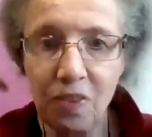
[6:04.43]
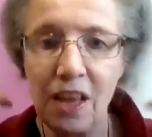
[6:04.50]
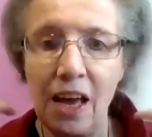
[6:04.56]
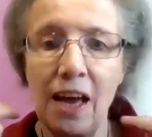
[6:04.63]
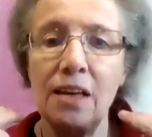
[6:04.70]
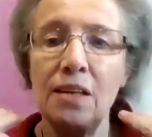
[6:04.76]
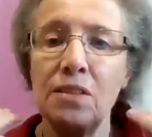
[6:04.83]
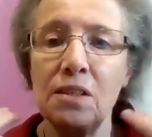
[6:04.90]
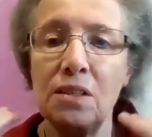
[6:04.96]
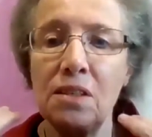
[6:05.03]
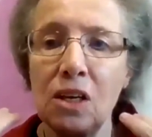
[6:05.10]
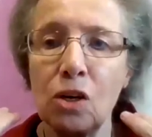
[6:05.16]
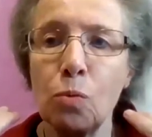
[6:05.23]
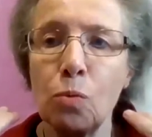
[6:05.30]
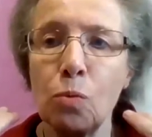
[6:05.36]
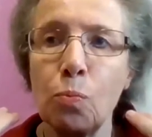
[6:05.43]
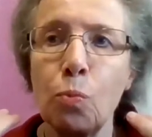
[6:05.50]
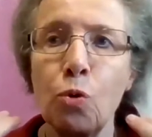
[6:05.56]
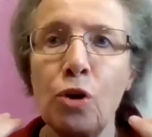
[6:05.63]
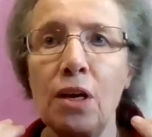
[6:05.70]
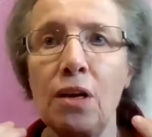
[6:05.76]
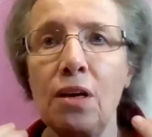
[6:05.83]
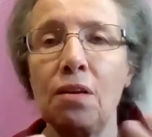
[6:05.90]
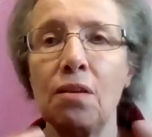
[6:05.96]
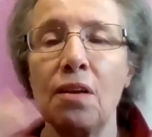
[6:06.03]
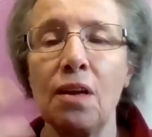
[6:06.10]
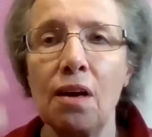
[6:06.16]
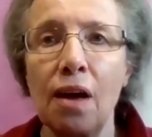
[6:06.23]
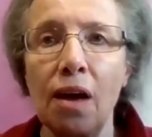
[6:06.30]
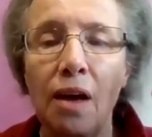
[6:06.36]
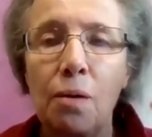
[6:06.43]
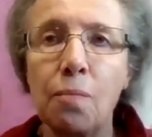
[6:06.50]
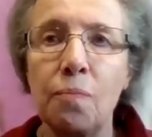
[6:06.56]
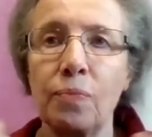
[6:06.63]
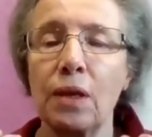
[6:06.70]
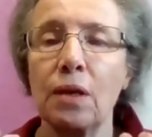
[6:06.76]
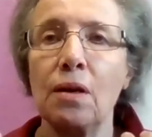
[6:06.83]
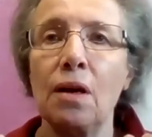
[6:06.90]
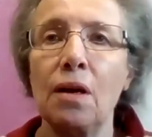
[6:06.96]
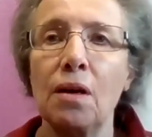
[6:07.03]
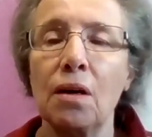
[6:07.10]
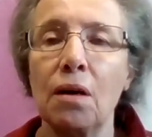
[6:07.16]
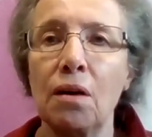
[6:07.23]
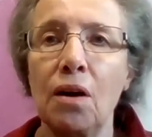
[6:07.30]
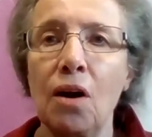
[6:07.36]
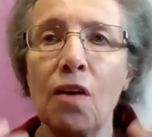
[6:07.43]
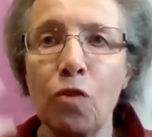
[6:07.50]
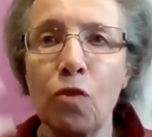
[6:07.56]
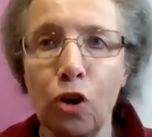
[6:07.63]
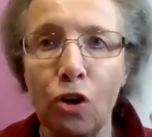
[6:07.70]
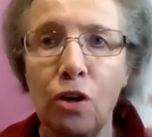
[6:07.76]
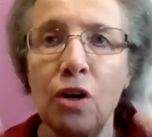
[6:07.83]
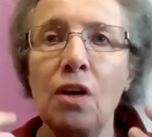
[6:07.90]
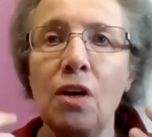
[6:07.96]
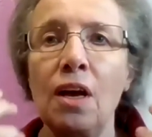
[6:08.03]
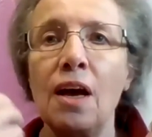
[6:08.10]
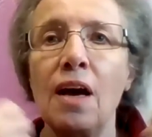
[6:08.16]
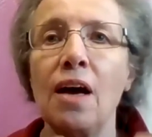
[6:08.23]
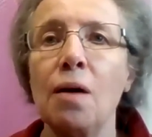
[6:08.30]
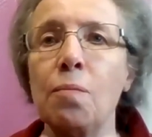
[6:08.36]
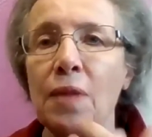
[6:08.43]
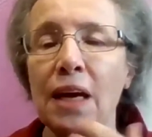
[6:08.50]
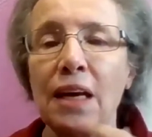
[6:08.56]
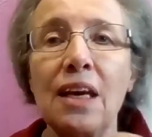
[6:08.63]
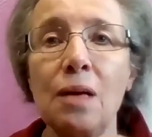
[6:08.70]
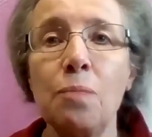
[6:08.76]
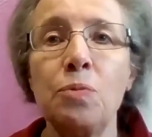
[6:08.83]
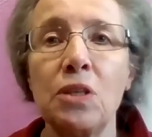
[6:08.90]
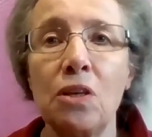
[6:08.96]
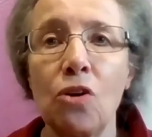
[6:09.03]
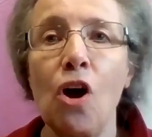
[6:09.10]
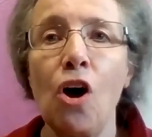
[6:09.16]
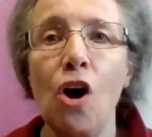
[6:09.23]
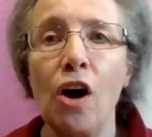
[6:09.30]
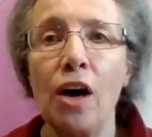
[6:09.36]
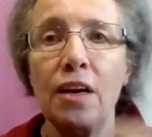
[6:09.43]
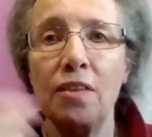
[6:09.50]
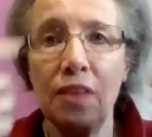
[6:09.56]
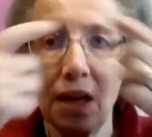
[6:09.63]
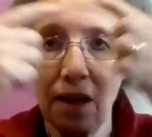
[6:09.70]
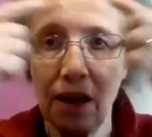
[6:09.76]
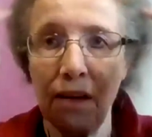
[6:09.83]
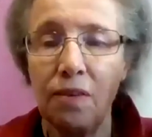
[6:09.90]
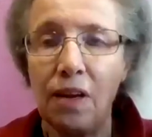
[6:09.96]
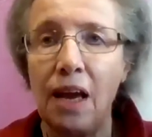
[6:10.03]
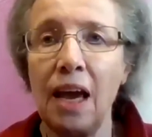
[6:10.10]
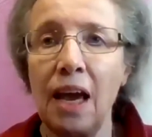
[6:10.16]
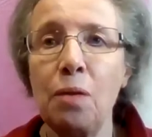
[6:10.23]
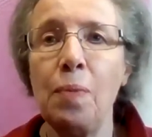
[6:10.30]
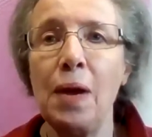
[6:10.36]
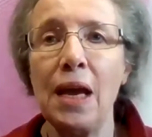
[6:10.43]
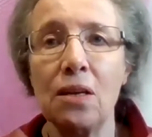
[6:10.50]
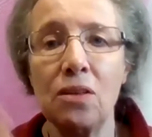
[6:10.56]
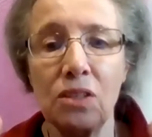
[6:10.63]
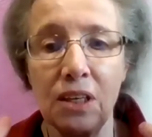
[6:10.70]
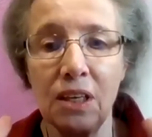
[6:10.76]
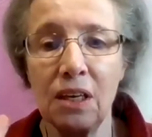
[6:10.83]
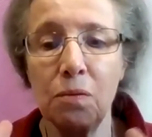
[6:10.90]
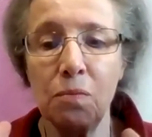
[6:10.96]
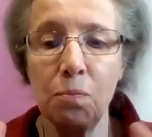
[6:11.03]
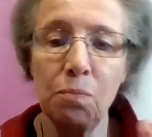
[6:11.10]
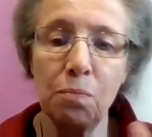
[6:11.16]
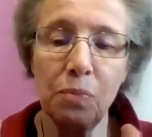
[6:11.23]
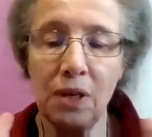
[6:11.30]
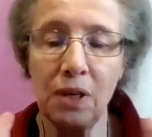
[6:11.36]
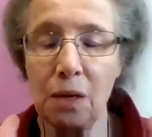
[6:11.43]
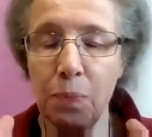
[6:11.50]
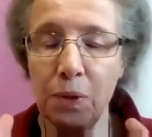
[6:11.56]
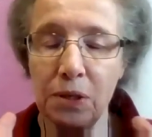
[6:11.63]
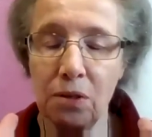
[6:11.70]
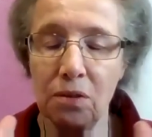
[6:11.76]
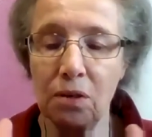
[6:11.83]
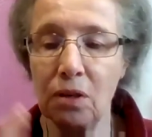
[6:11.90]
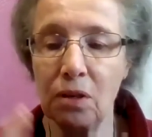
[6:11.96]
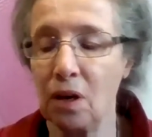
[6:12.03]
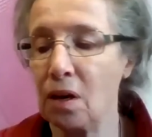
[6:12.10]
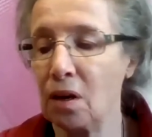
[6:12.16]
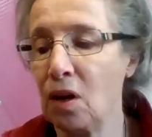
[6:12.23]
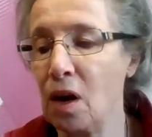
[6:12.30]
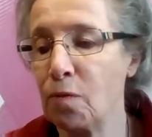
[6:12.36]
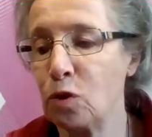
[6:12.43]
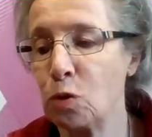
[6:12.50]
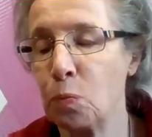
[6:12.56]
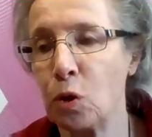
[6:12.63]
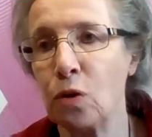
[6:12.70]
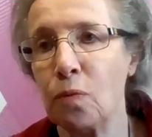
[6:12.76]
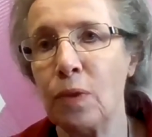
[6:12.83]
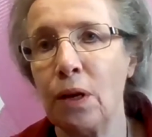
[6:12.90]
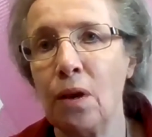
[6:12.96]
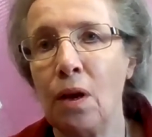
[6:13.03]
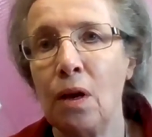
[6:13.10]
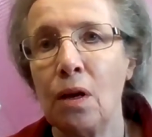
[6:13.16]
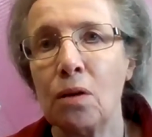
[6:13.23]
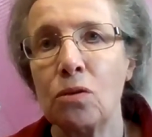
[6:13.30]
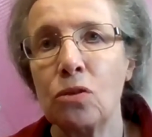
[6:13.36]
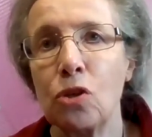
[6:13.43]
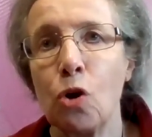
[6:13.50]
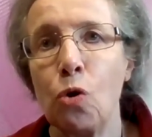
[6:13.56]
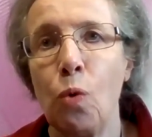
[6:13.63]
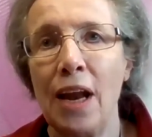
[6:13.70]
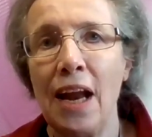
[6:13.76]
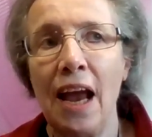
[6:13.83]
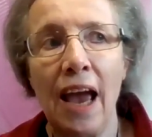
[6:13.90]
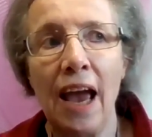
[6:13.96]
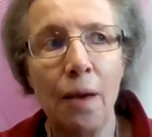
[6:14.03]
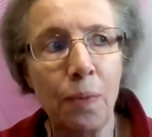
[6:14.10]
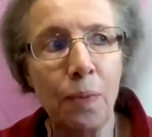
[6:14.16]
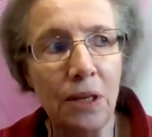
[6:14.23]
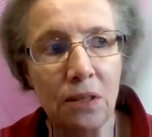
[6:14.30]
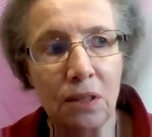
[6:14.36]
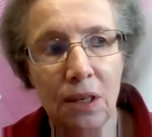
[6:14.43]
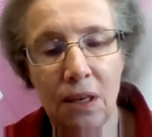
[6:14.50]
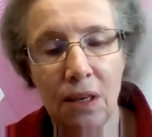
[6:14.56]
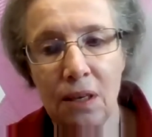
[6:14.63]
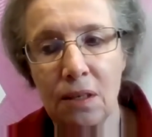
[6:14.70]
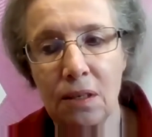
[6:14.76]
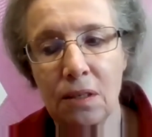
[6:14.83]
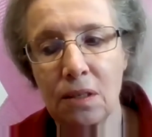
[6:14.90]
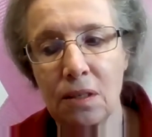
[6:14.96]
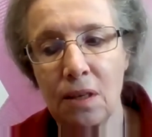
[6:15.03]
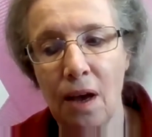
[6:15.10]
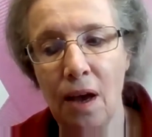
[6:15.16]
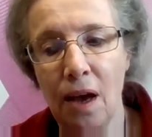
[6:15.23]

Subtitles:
that is a neoprene cover that keeps it on, and then a headband to keep it comfortable. So what happens is